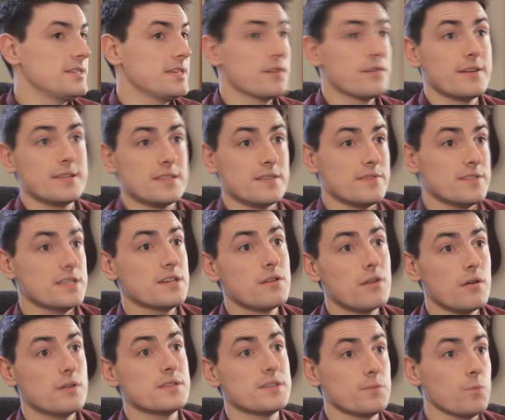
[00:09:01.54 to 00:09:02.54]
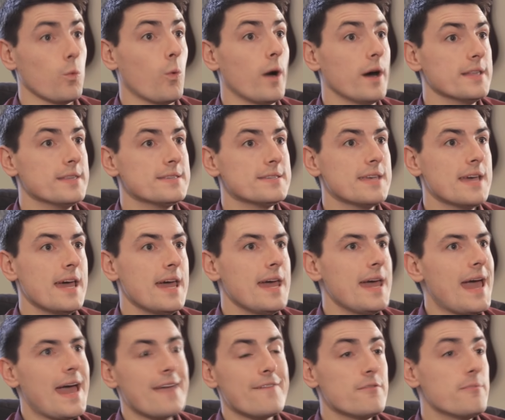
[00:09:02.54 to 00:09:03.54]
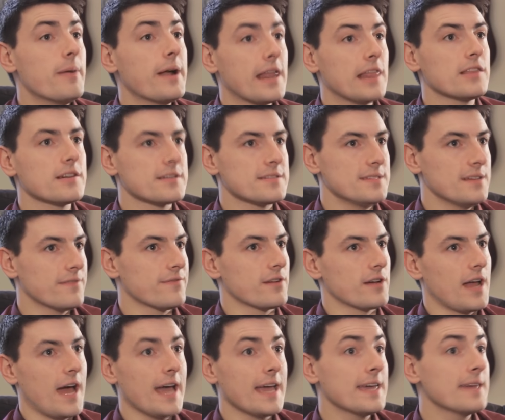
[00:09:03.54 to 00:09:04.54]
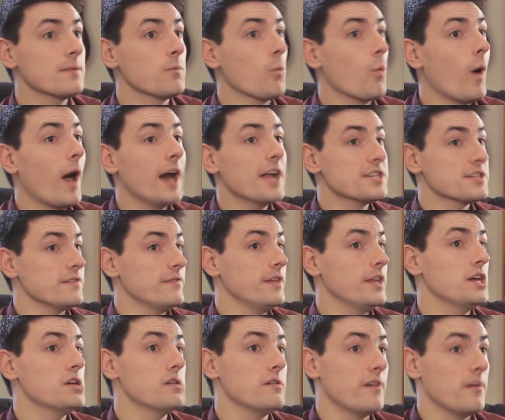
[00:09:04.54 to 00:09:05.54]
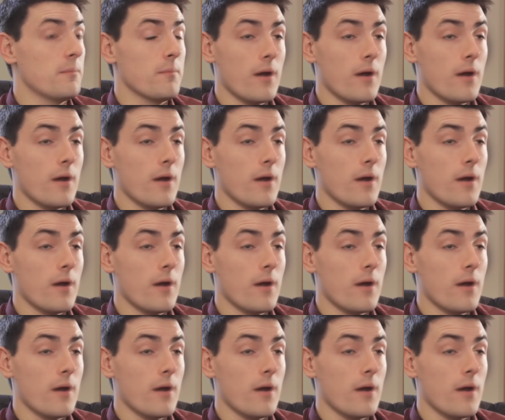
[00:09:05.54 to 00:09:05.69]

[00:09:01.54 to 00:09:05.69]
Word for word: a series of zeros and ones, everybody looks different. I can watch a video of a